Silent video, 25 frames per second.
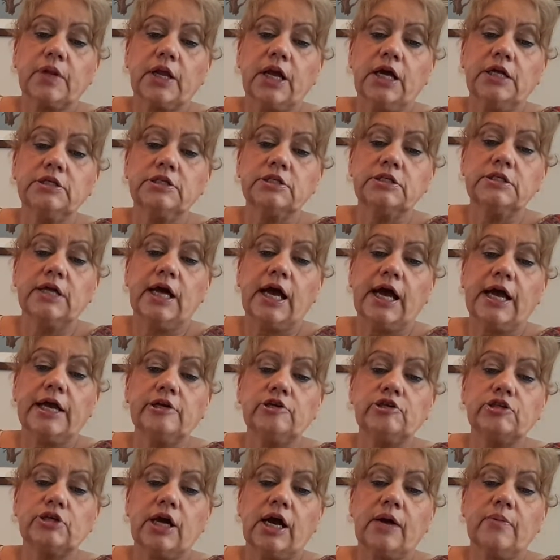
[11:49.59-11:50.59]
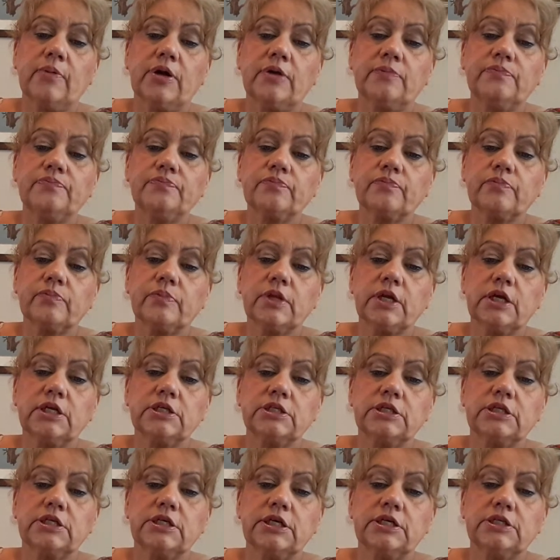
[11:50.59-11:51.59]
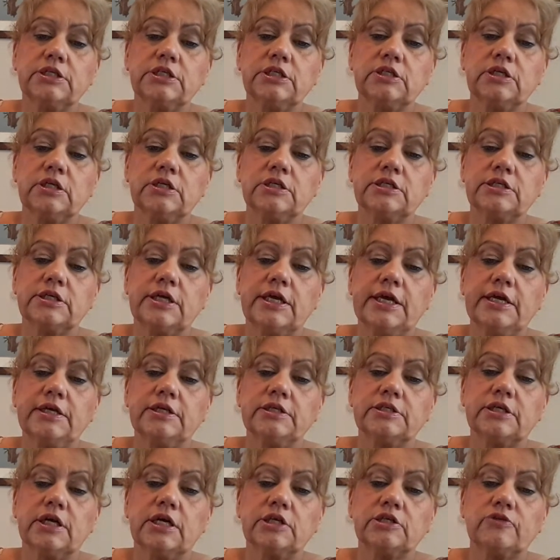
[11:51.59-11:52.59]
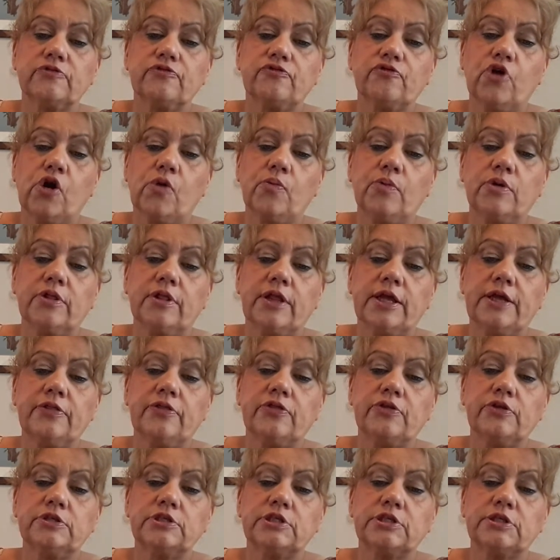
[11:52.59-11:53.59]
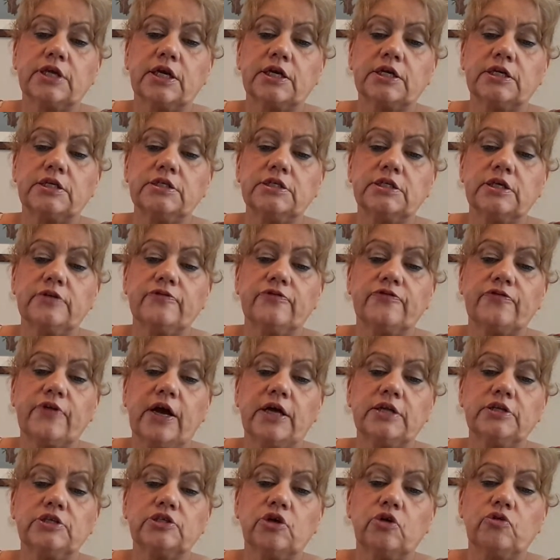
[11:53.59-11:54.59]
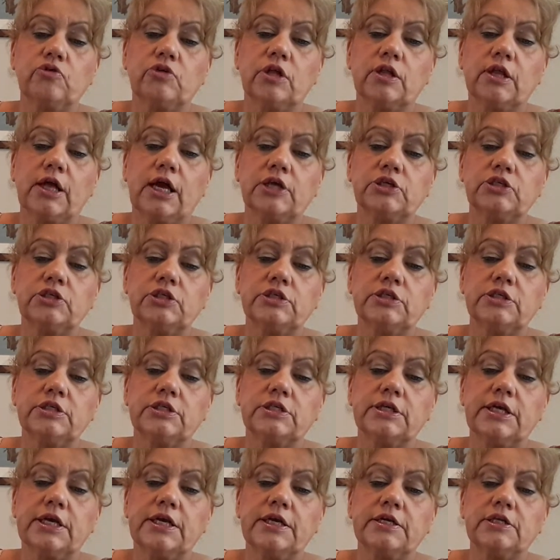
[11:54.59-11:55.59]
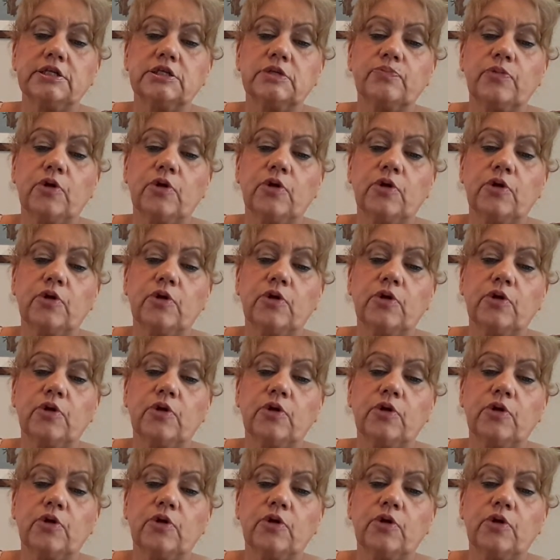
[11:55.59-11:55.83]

Instant high drama is created in seconds as the formula lengthens, thickens, and fans out the lashes in seconds.